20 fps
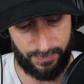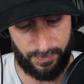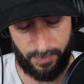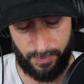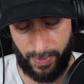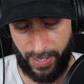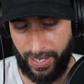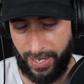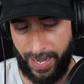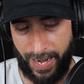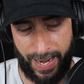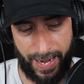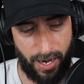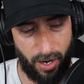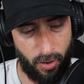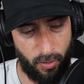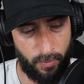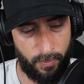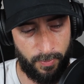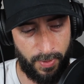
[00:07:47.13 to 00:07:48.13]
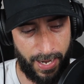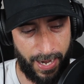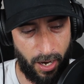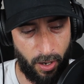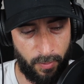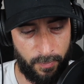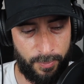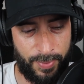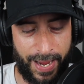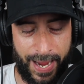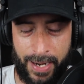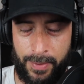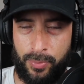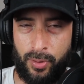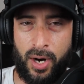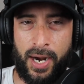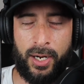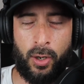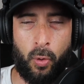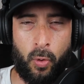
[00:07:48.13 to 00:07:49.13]
man, how bad
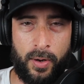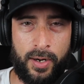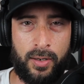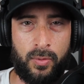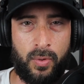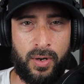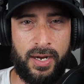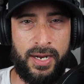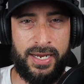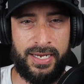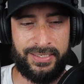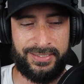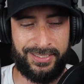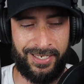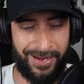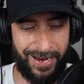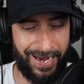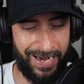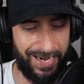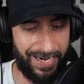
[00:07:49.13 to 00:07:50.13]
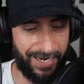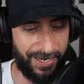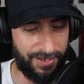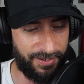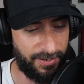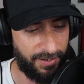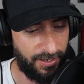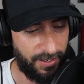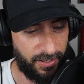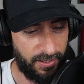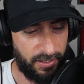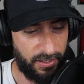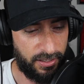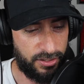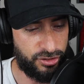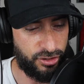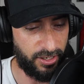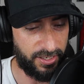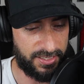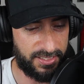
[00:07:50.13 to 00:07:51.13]
Brian Hoyer was and
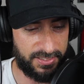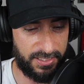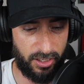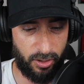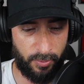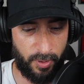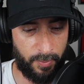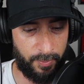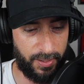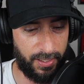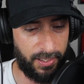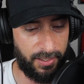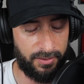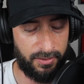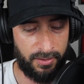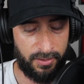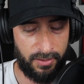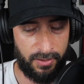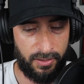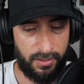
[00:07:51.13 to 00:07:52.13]
Jarrett Stidham. I mean,